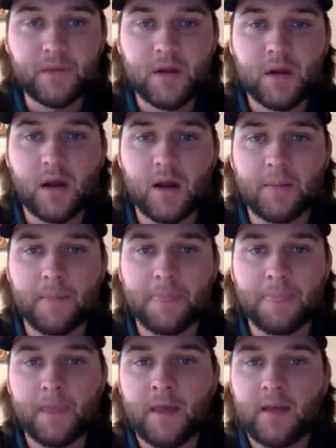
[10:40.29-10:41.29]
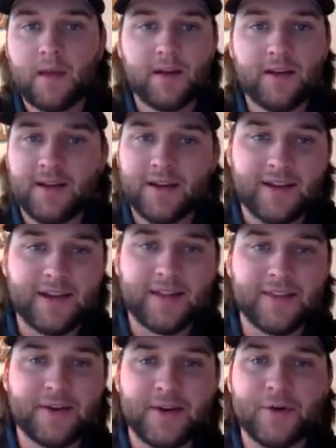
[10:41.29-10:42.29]

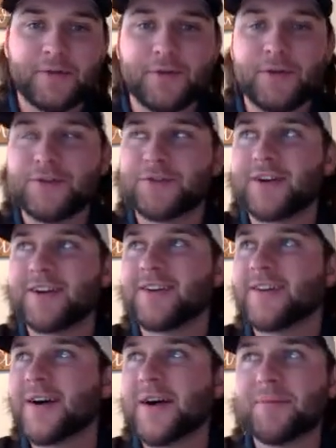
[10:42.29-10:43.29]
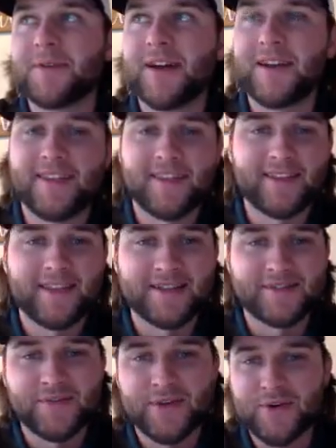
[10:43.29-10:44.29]
Again, the no food, drink, or gum kind of thing,
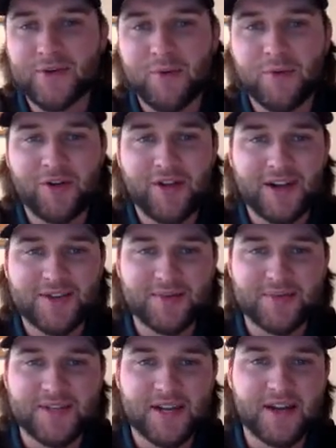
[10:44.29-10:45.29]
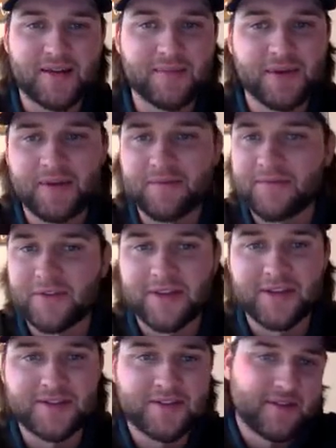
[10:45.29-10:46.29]
that's for a normal classroom setting. But for
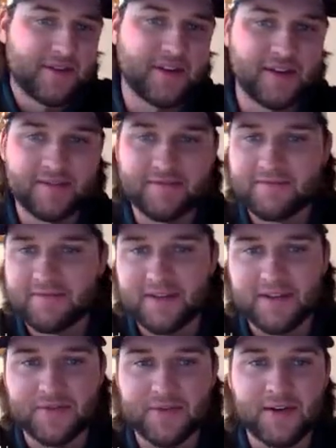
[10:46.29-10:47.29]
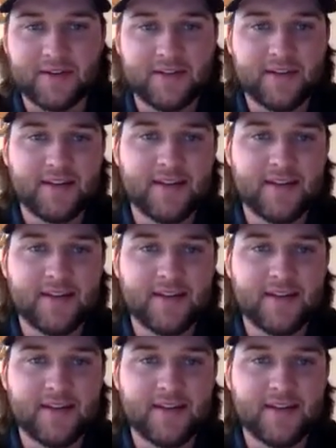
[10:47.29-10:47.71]
this, again, that's fine.